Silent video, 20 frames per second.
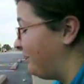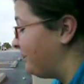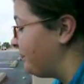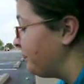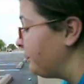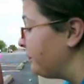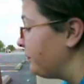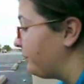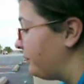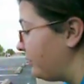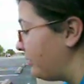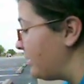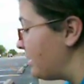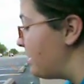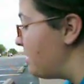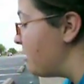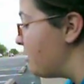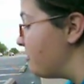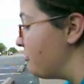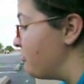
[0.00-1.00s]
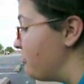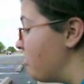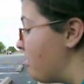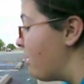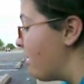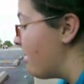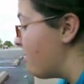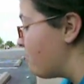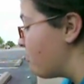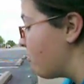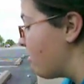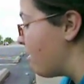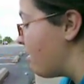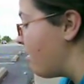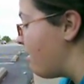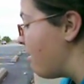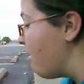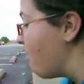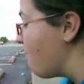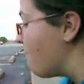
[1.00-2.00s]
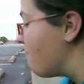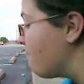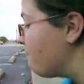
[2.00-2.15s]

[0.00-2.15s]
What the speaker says: It was not pretty.